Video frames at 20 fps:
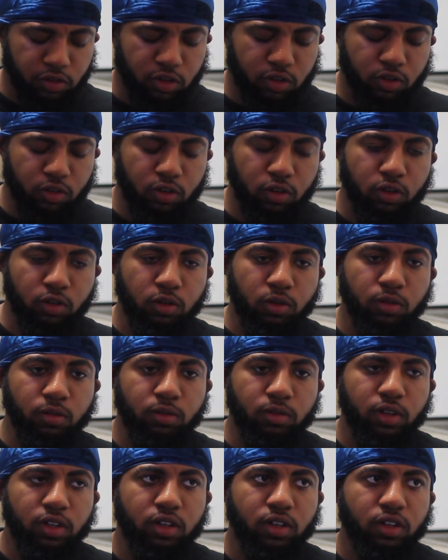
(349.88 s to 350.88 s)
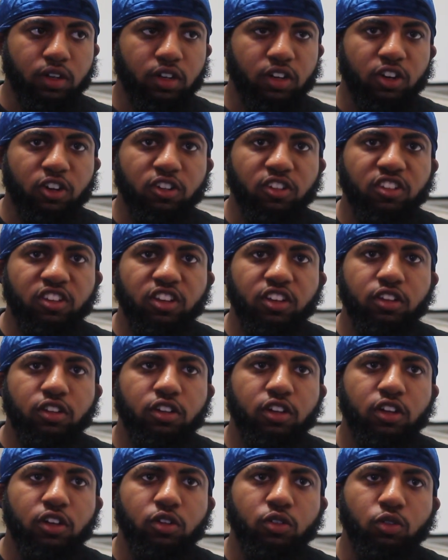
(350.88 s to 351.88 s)
was on um the dark skin
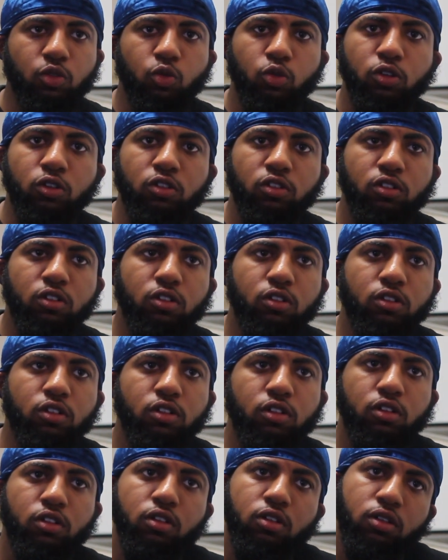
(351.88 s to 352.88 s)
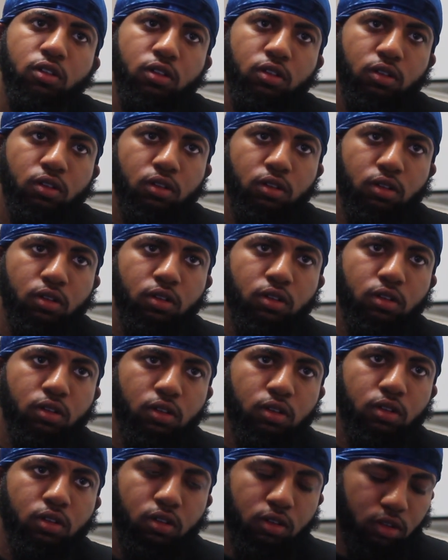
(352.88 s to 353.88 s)
channel, the world star name. Dark
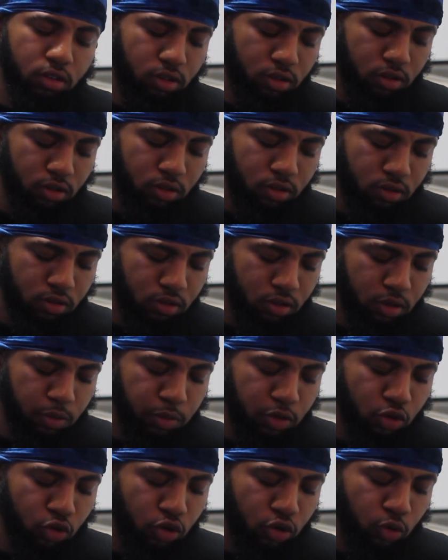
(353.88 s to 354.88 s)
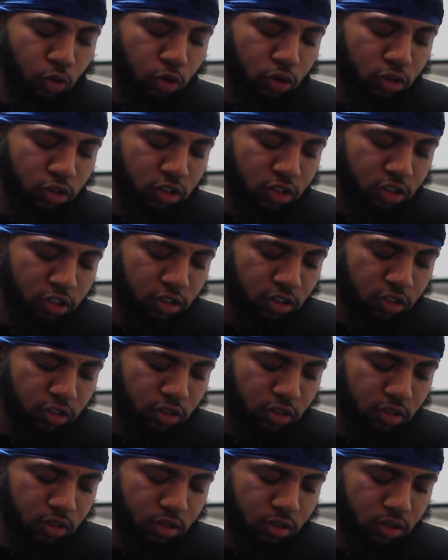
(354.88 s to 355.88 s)
skin? Yeah. He be doing the world star
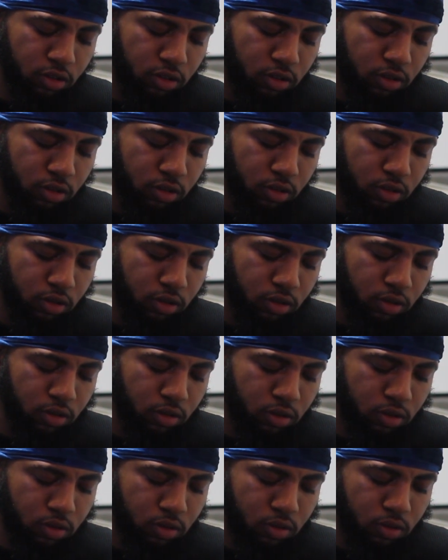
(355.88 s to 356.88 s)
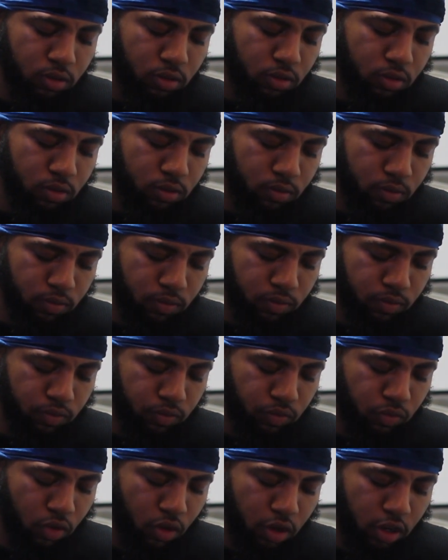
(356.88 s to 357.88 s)
shit. Yeah.
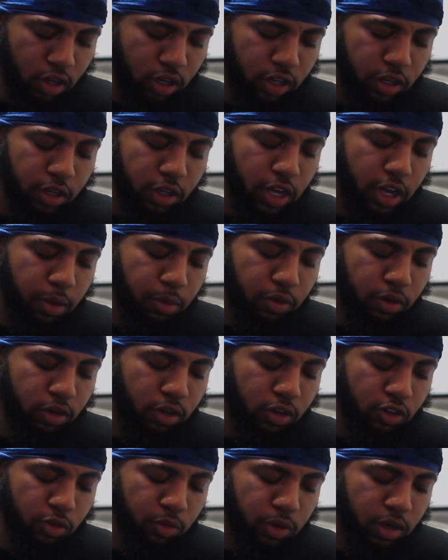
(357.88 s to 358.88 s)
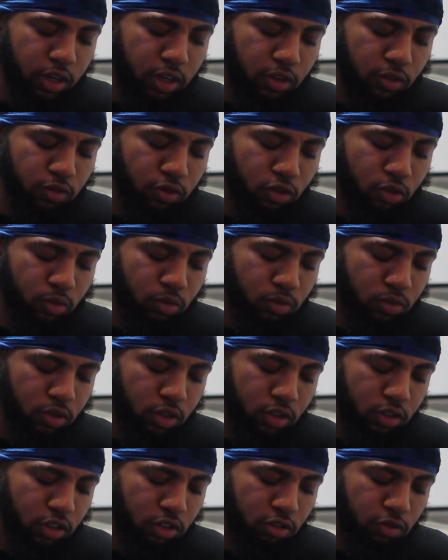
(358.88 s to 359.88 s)
Okay. He had put it on his page for him
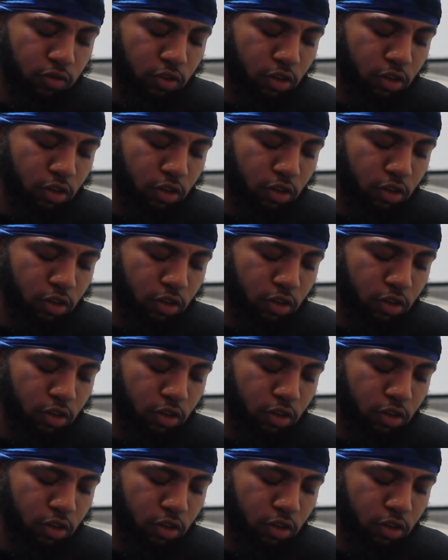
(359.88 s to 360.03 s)
because he was